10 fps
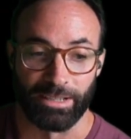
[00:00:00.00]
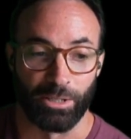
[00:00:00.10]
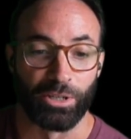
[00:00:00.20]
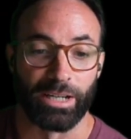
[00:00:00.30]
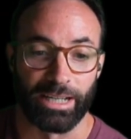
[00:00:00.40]

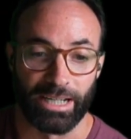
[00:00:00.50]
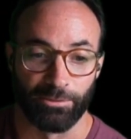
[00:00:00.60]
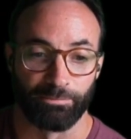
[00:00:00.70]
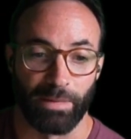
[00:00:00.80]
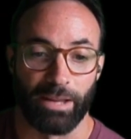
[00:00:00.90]
You're going to get
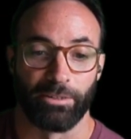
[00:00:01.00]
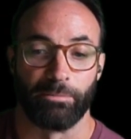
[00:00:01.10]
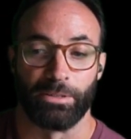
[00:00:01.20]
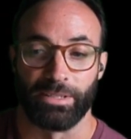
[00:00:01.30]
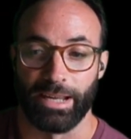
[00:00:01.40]
a bad
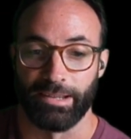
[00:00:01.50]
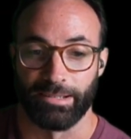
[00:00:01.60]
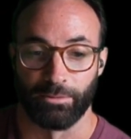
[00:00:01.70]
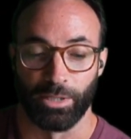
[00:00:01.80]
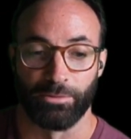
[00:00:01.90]

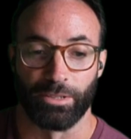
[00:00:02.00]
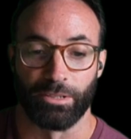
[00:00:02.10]
reputation wherever